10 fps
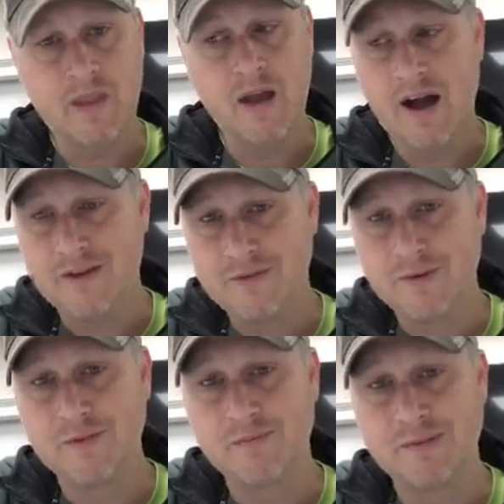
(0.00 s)
of
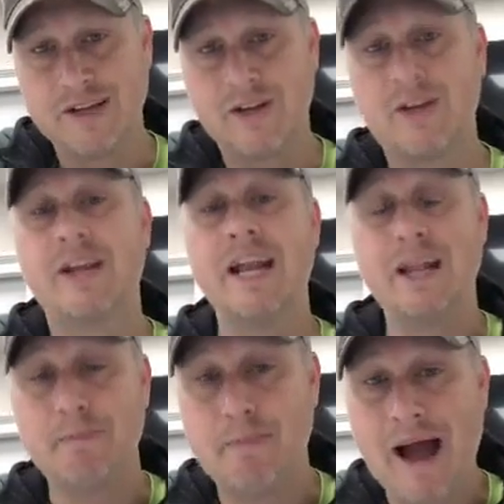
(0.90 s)

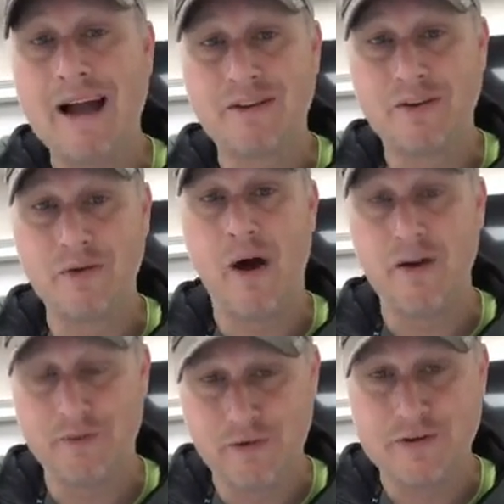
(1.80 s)
getting back to
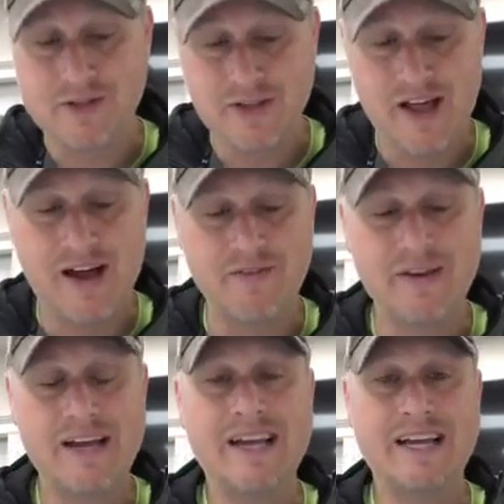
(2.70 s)
our first love
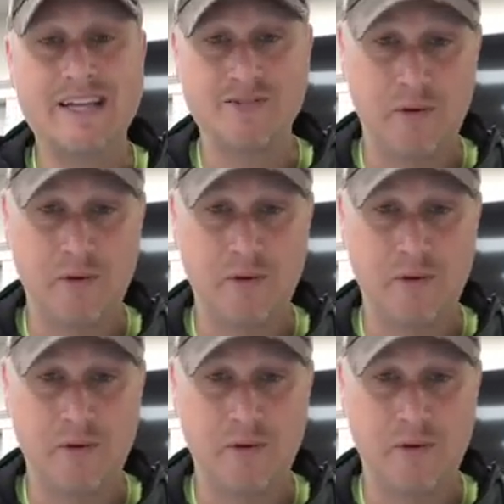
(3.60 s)
is